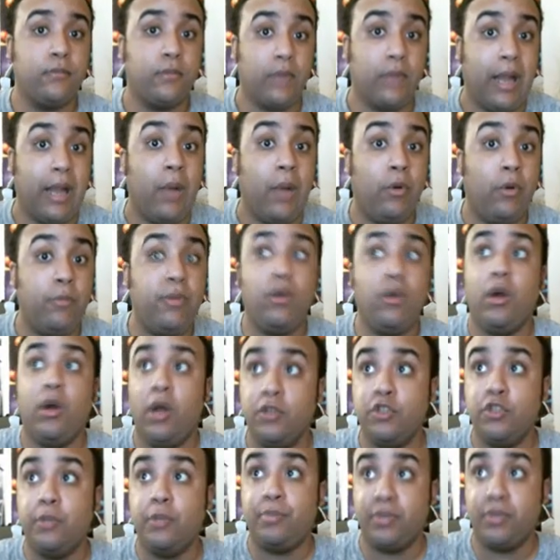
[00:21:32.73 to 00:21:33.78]
I would be
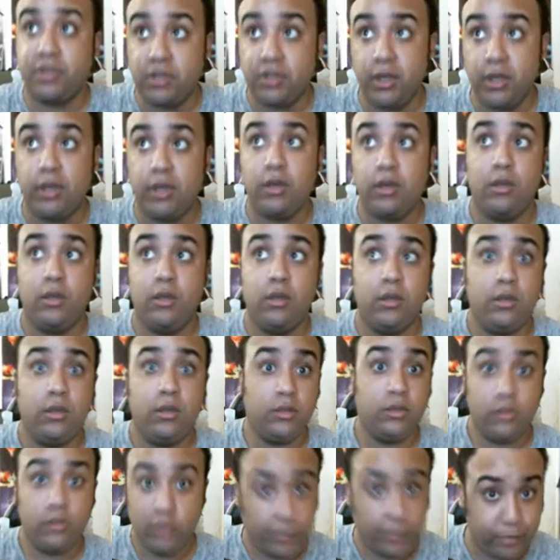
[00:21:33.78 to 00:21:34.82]
100%
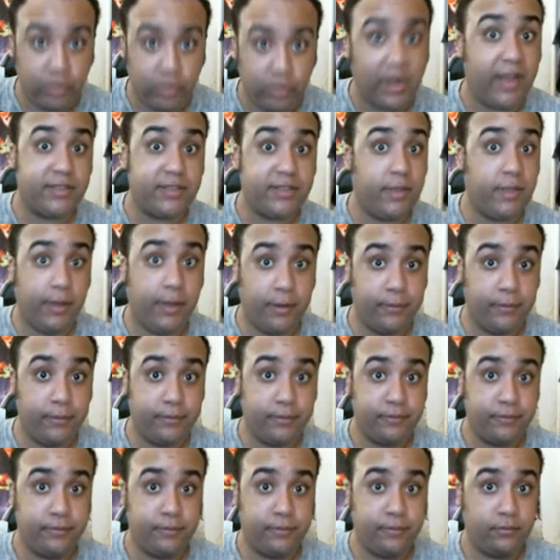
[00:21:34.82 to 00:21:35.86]
surprised there.
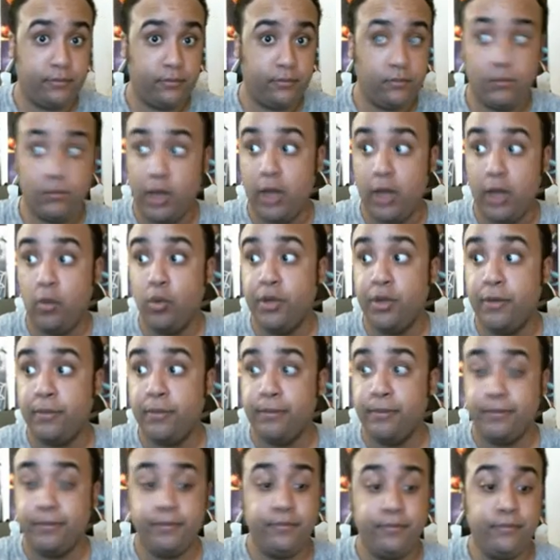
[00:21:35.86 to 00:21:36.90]
I would.
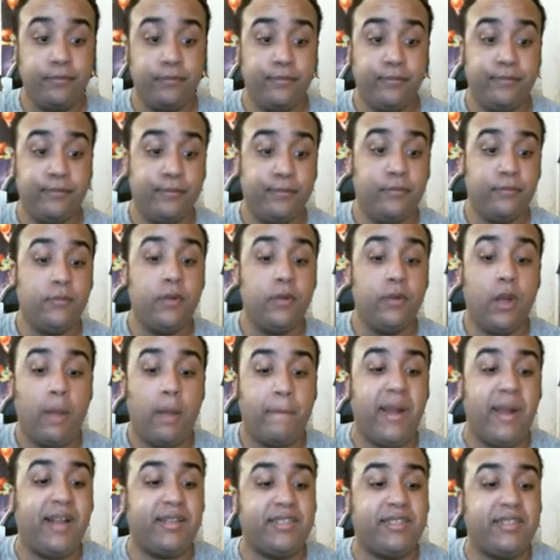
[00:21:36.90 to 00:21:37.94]

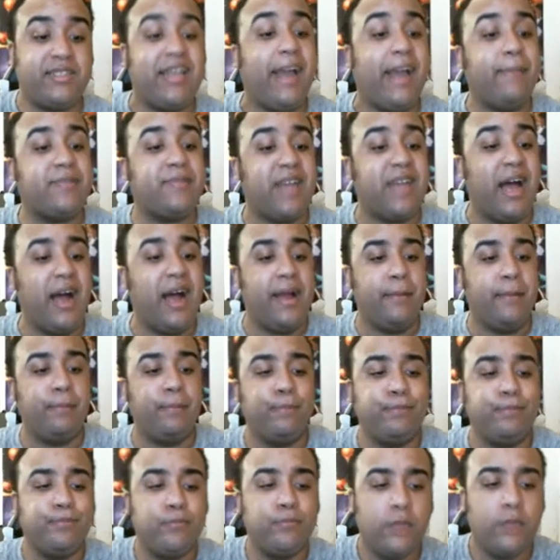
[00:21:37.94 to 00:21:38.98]
But at the same time,
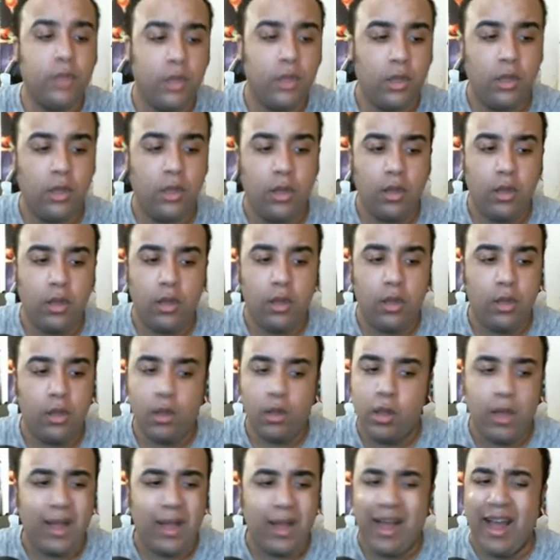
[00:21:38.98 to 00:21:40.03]

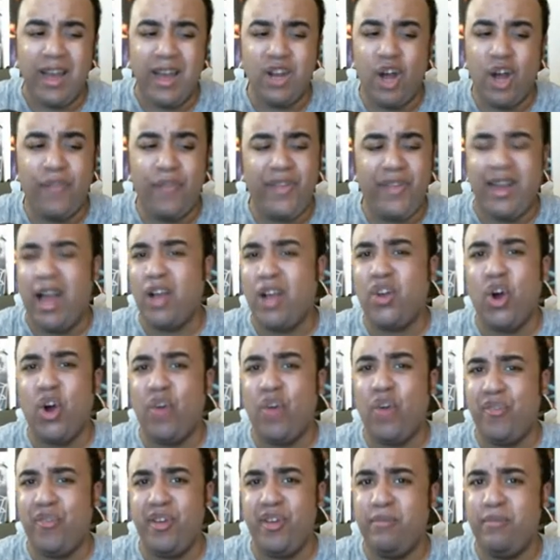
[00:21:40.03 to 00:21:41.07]
I know they got
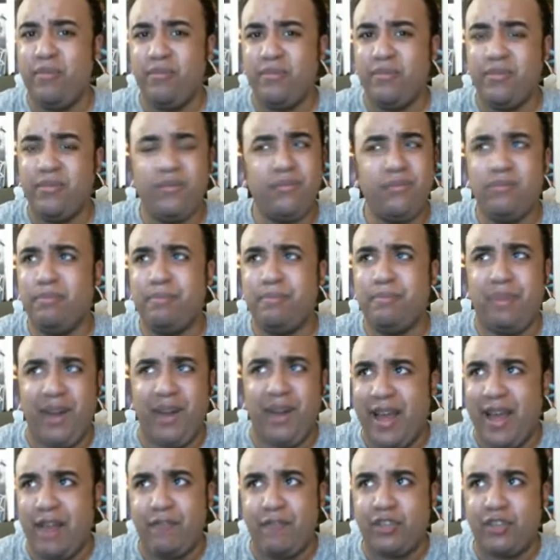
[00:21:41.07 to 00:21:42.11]
Kofi
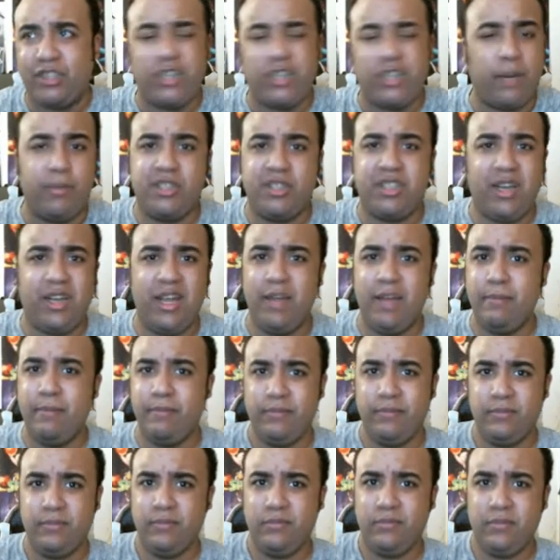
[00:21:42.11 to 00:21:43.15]
planned for SummerSlam.
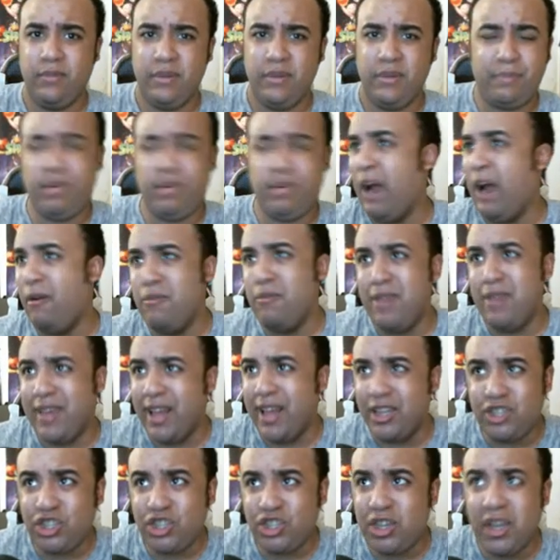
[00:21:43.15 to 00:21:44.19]
Probably
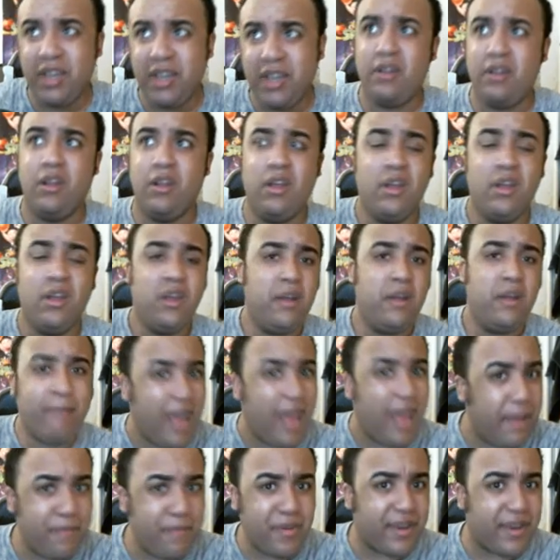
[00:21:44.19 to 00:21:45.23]
against Shane.
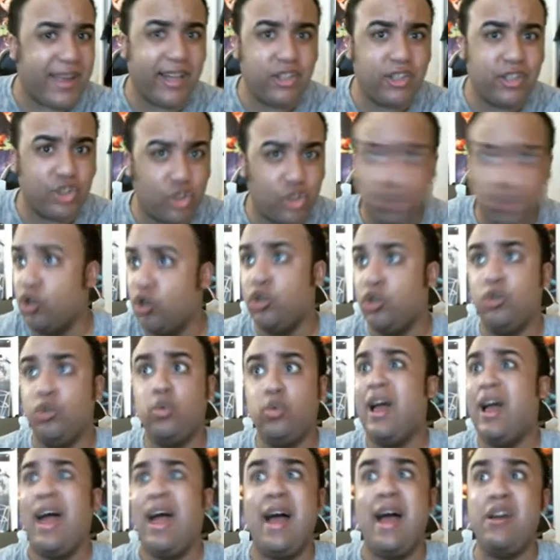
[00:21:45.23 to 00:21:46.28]
Maybe against Drew.
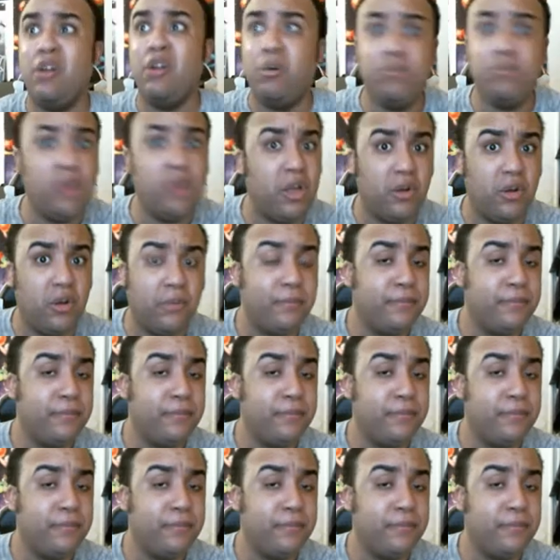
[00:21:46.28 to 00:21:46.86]
I don't know.